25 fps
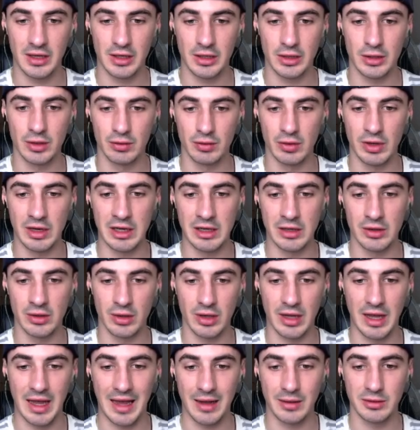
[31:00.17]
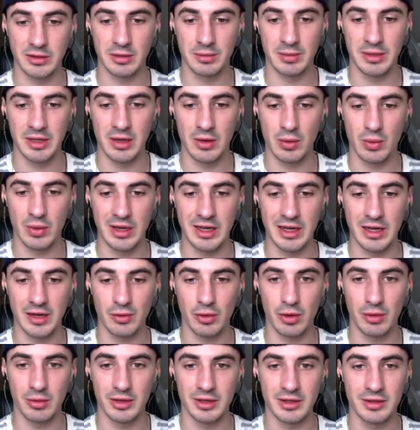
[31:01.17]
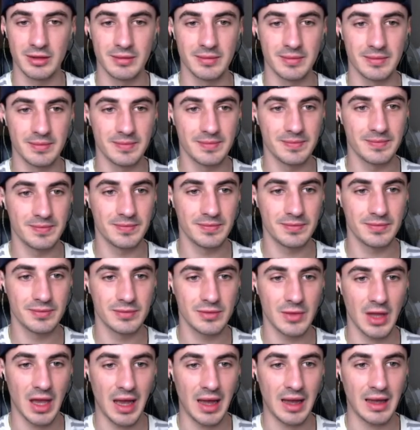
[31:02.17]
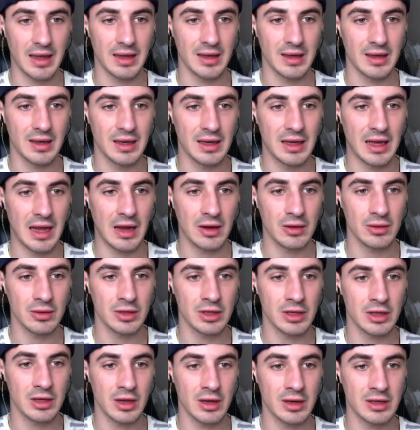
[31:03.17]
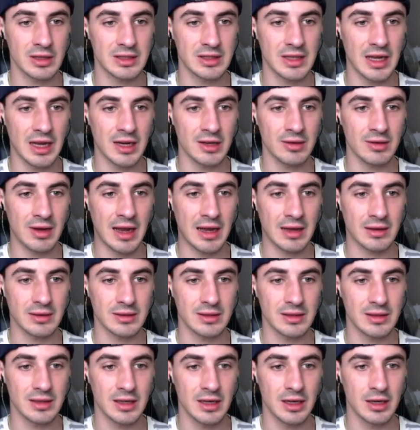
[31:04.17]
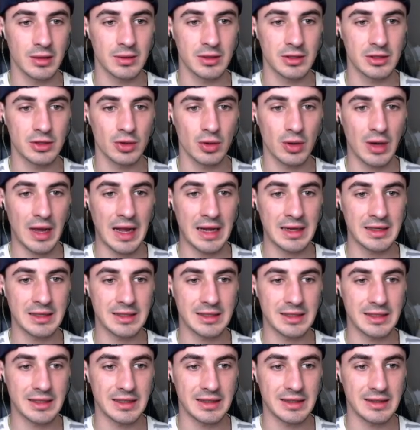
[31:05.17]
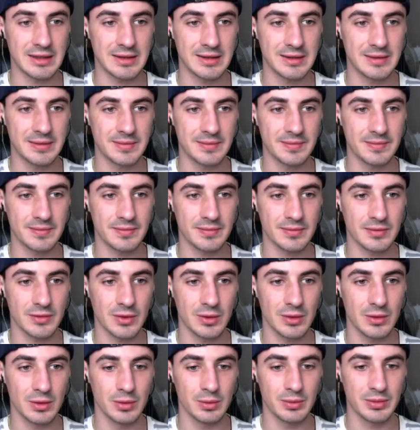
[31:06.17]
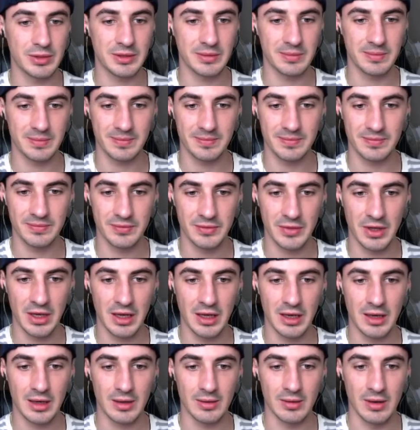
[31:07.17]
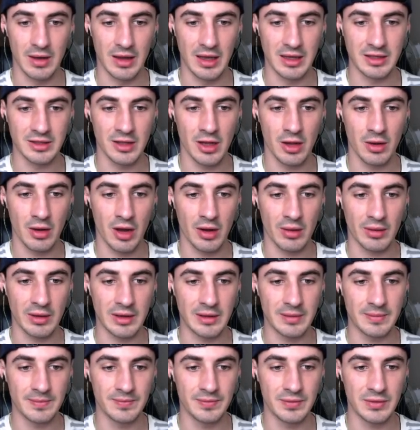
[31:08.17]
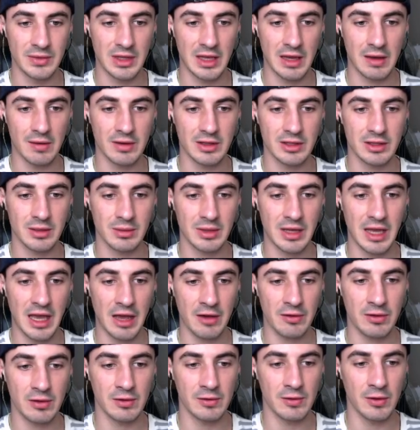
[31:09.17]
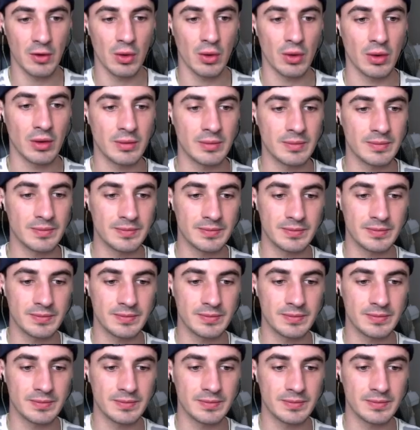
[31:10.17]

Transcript: You're really not cut out to be a wicked woman. Hey, how long are you going to stand around? We're short-handed here. Oops. Well, there's no hurry. Give it some careful thought.